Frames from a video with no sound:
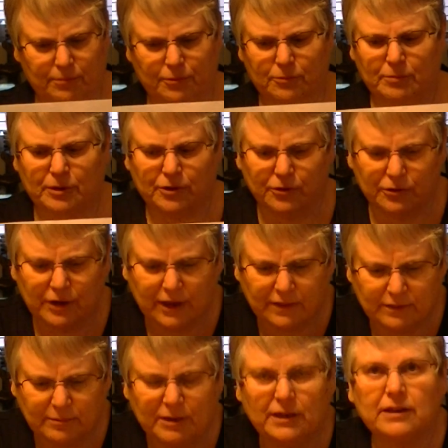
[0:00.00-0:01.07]
premiered
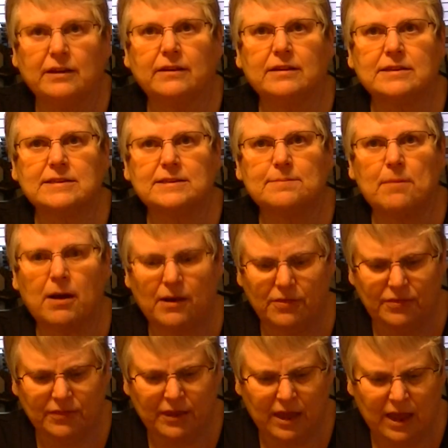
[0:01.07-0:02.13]
at the beginning of this
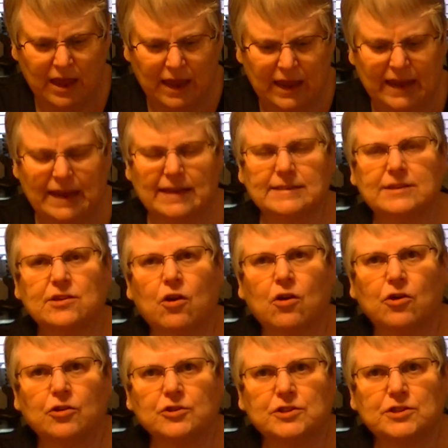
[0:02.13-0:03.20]
month. It's
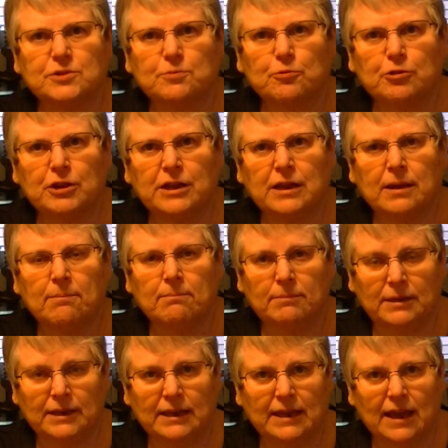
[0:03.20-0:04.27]
our spring
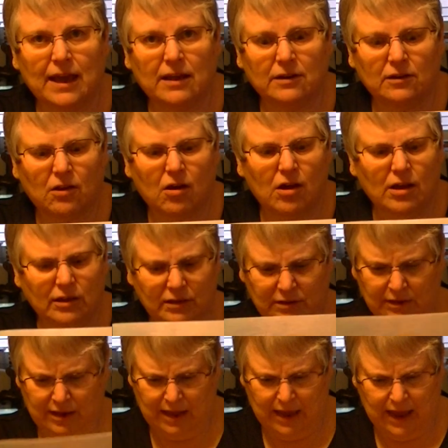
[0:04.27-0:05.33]
mini catalog,
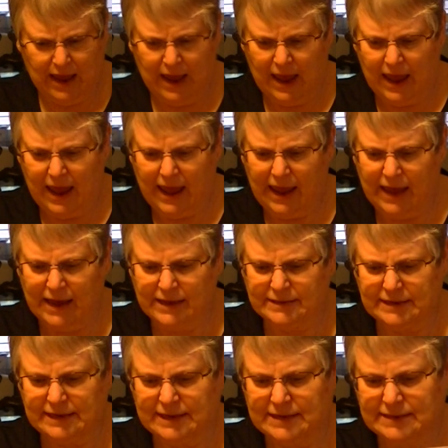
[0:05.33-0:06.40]

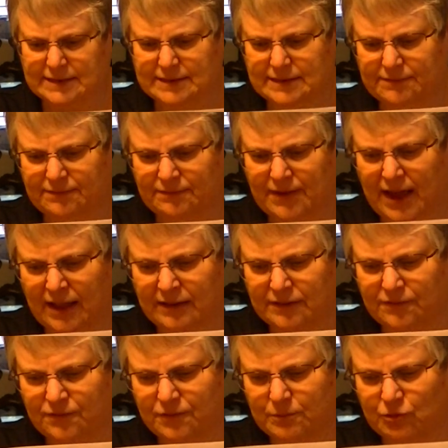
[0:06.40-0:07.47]
and it's
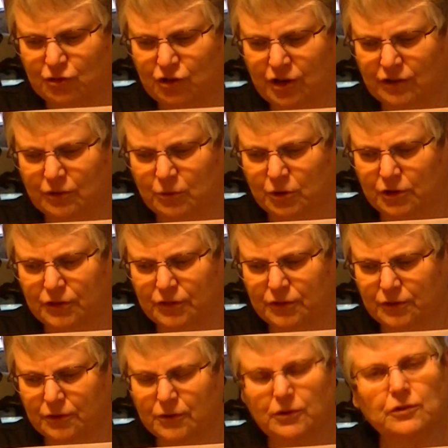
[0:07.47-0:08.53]
valid from January
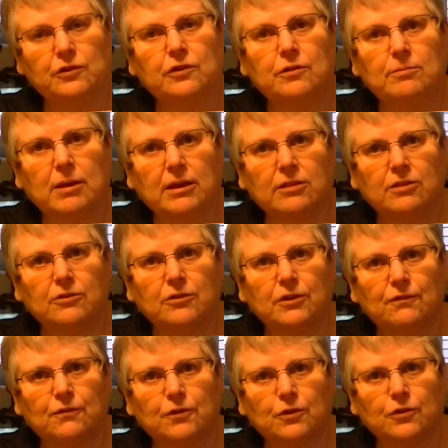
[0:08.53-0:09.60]
3rd to May
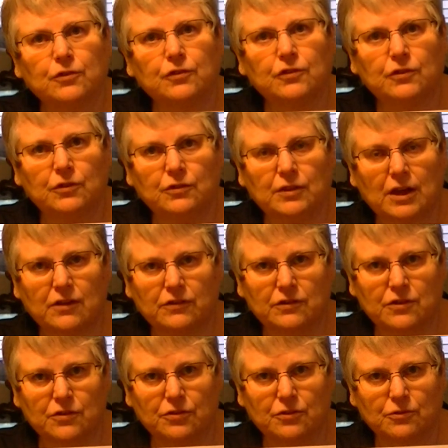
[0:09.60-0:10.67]
31st,
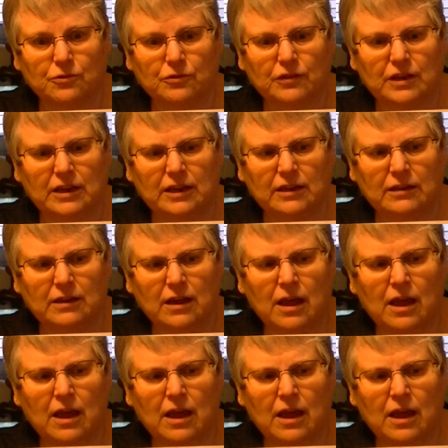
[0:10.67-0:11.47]
2013.